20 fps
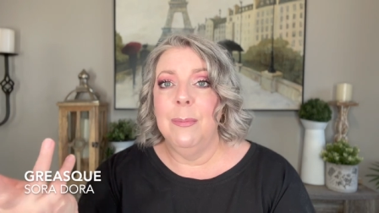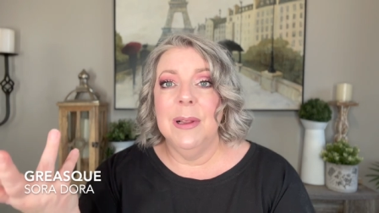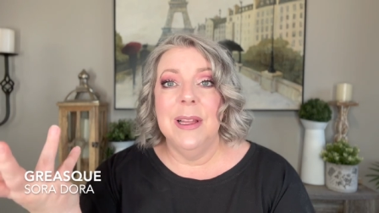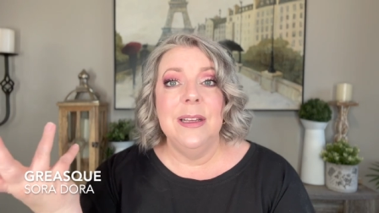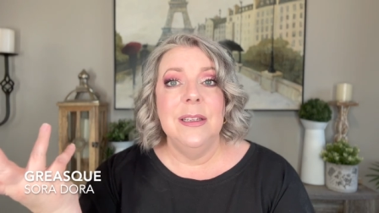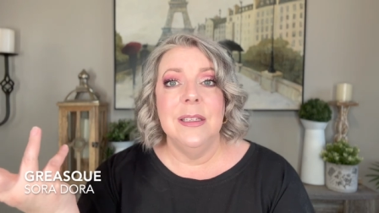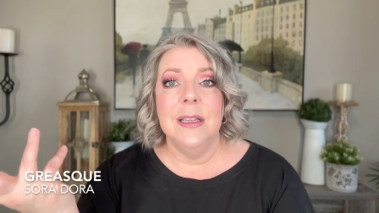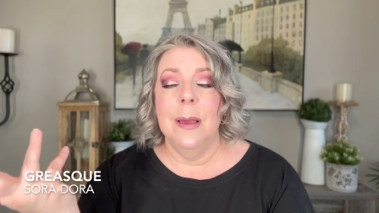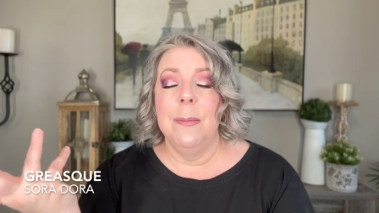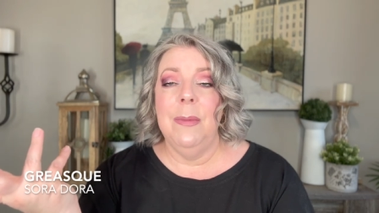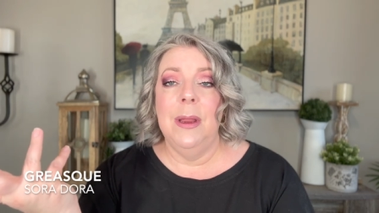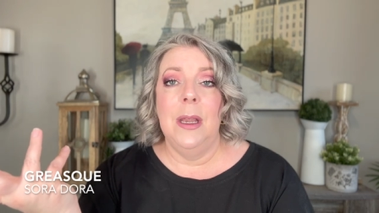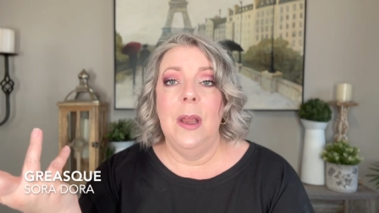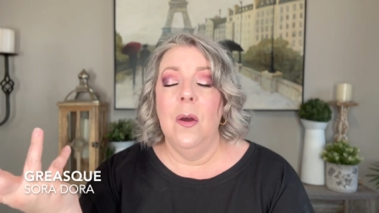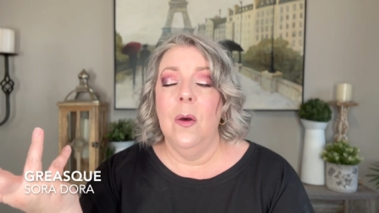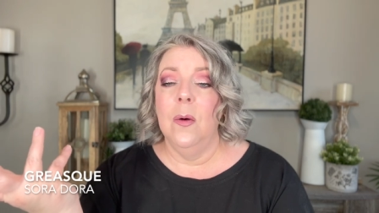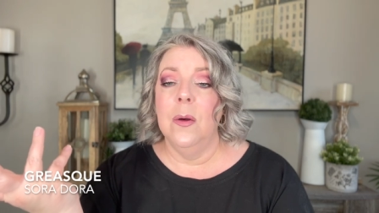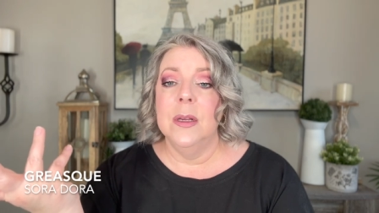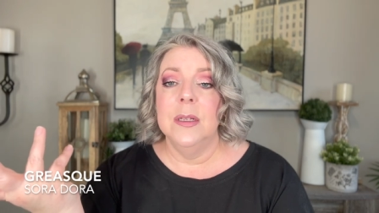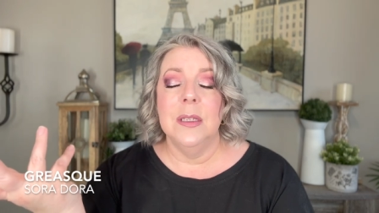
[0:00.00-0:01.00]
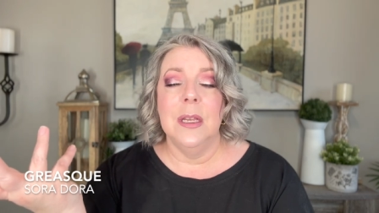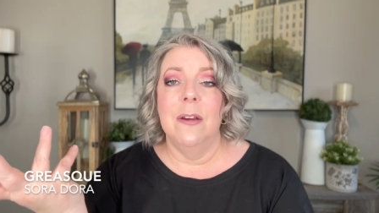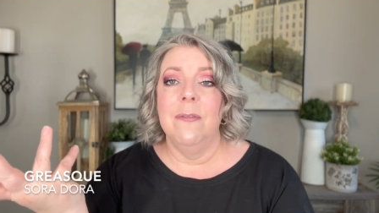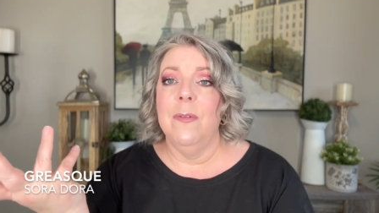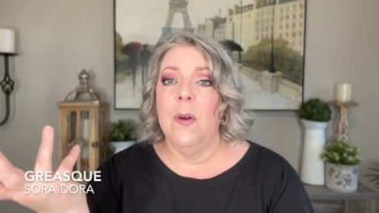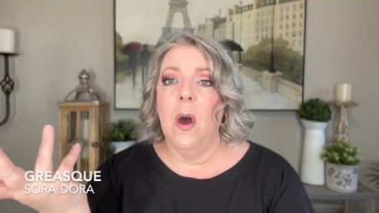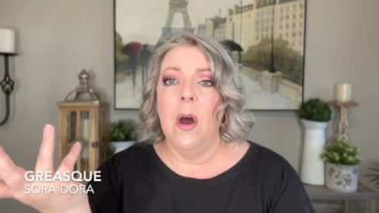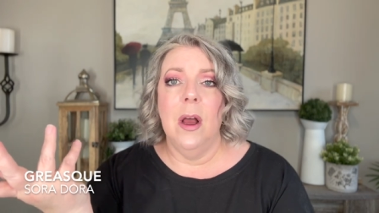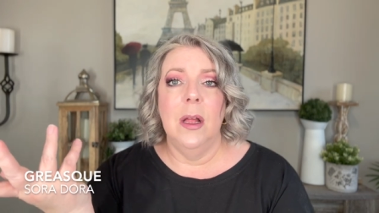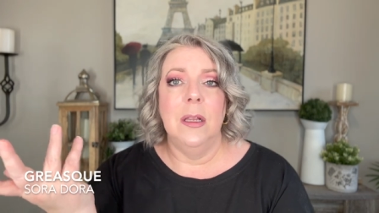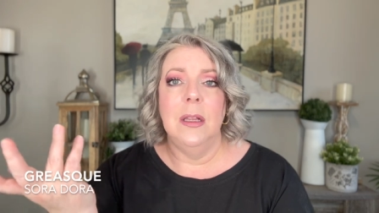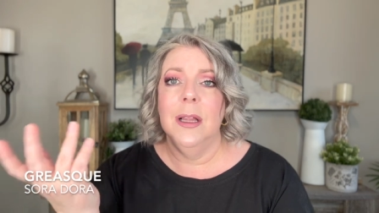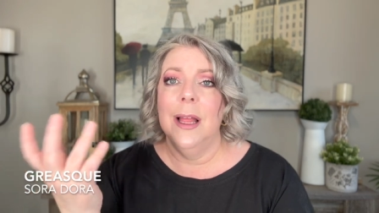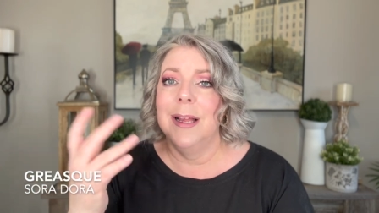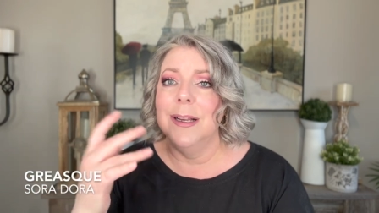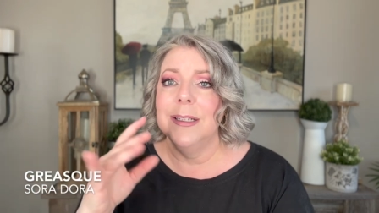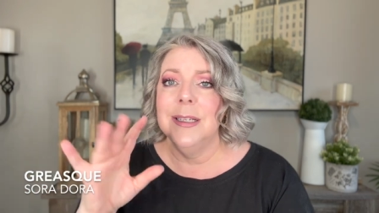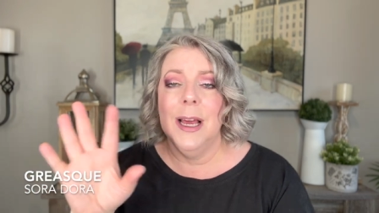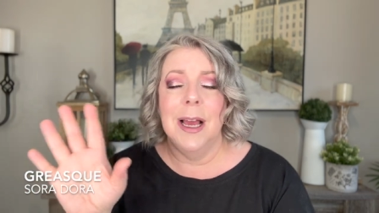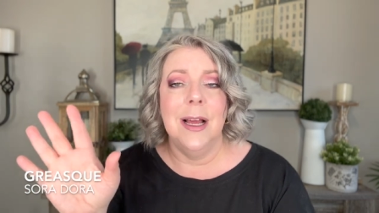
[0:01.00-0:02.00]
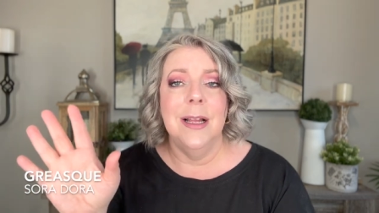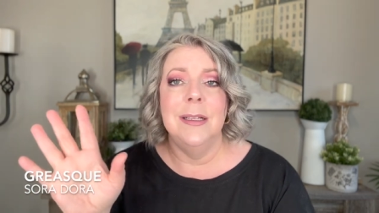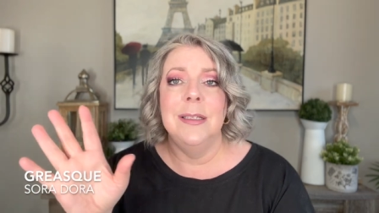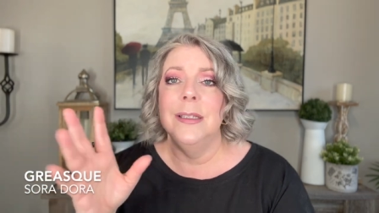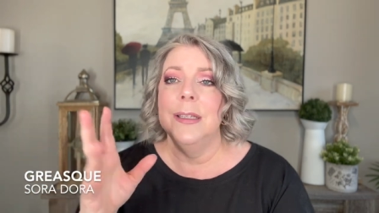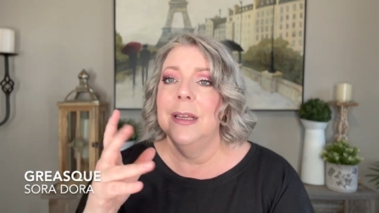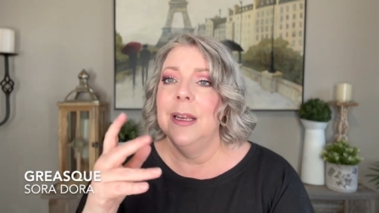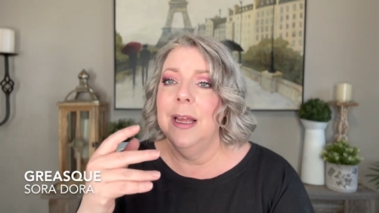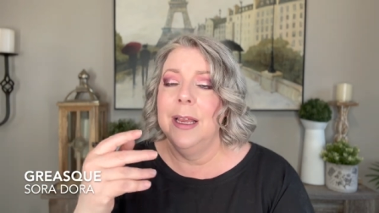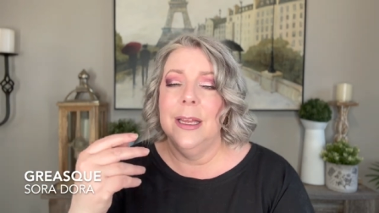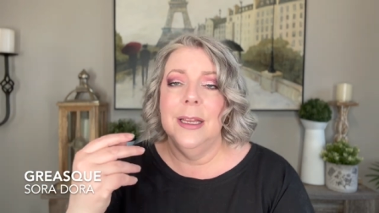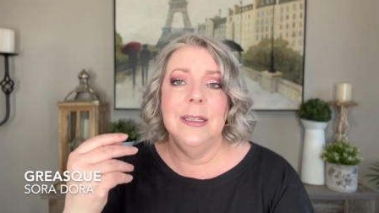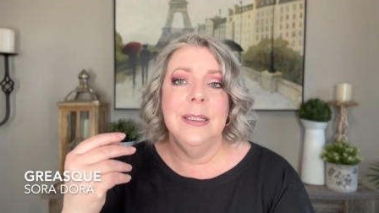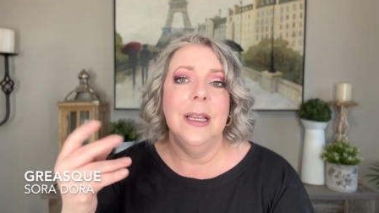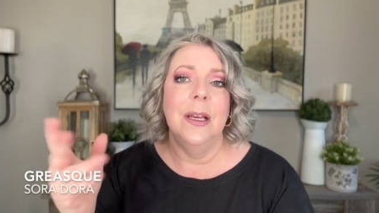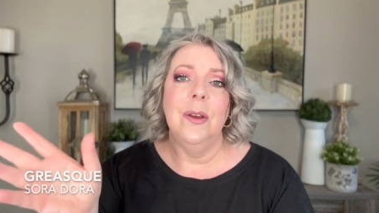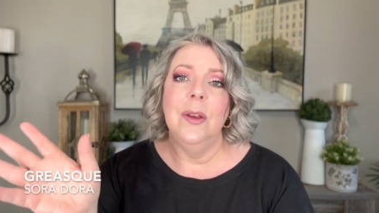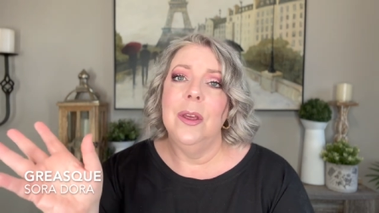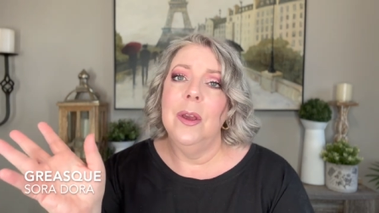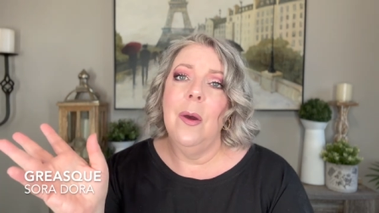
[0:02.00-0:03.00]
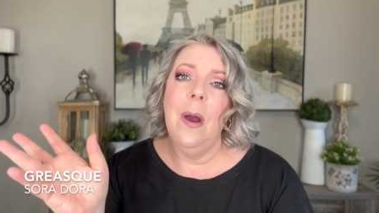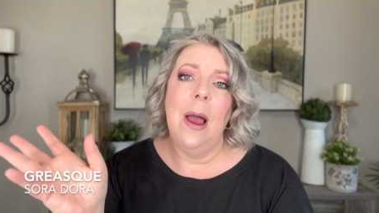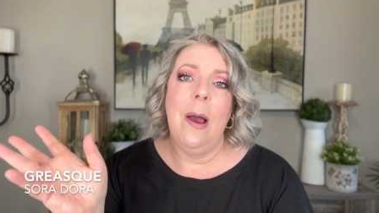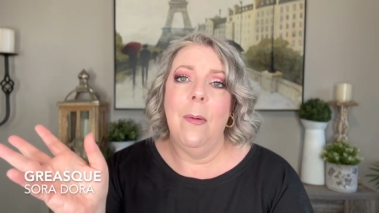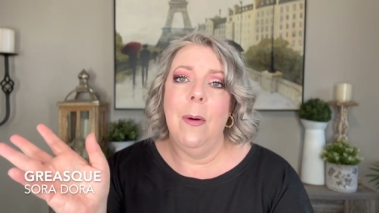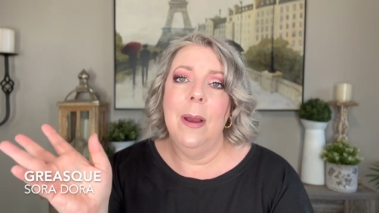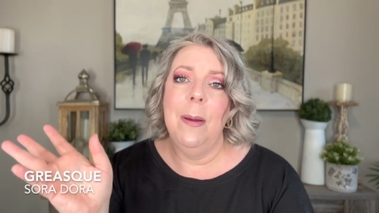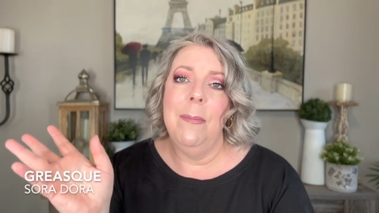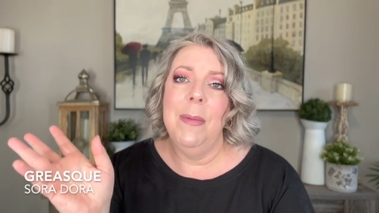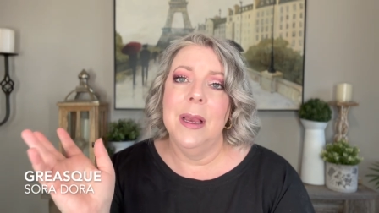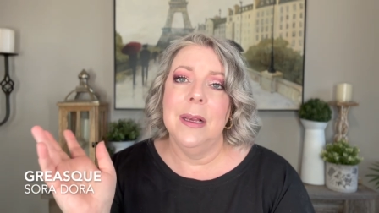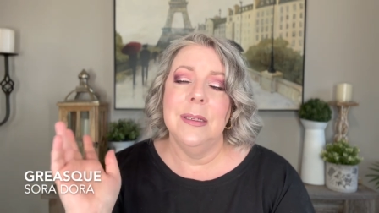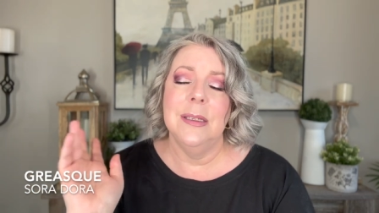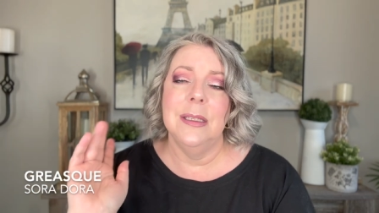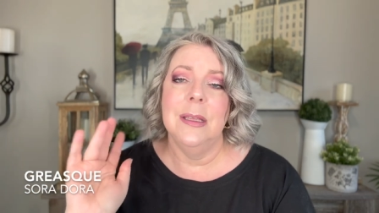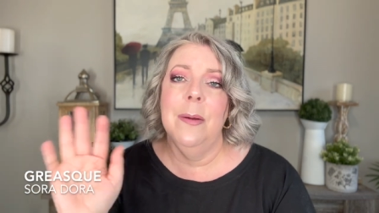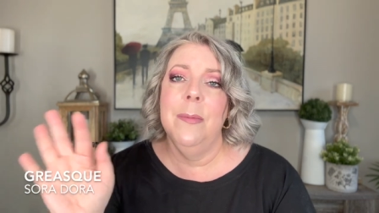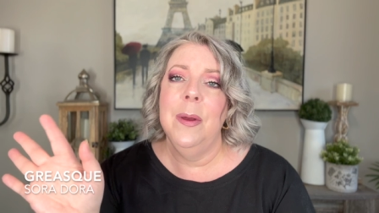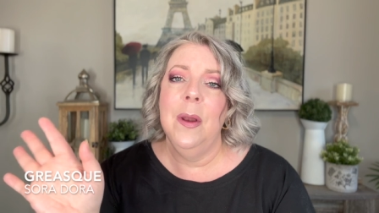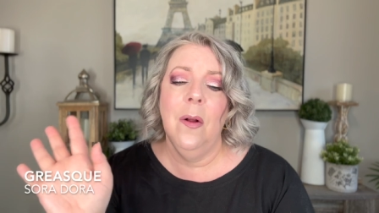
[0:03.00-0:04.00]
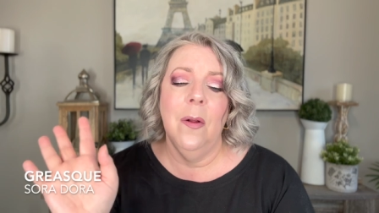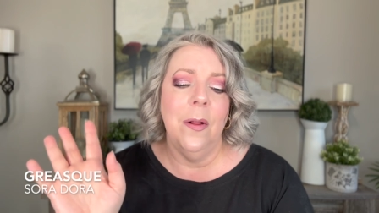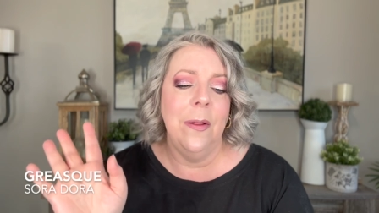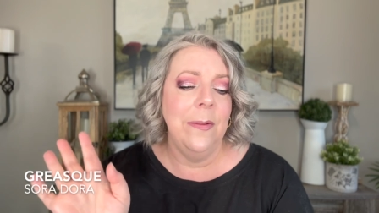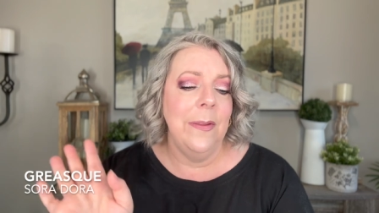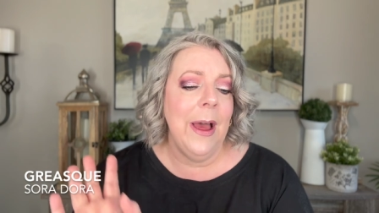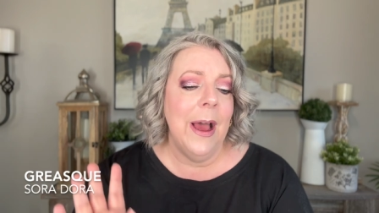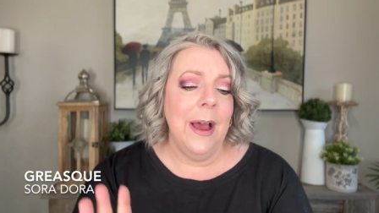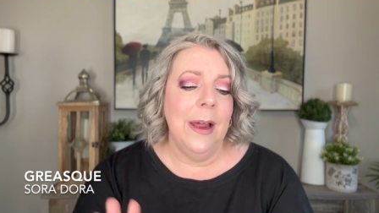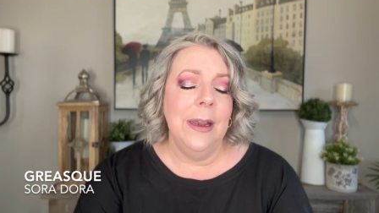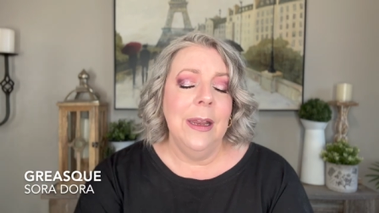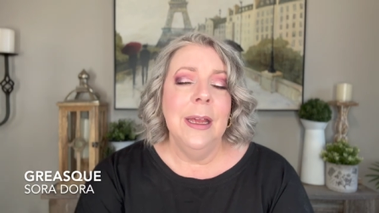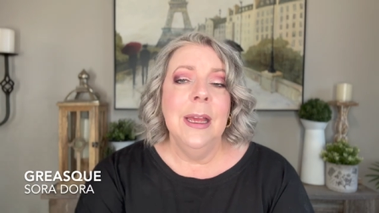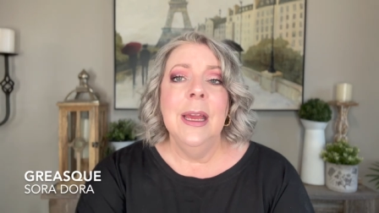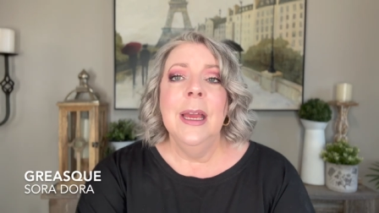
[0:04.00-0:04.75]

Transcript: please let me know because I've got like tons and I can tell you how I mix them and all of that.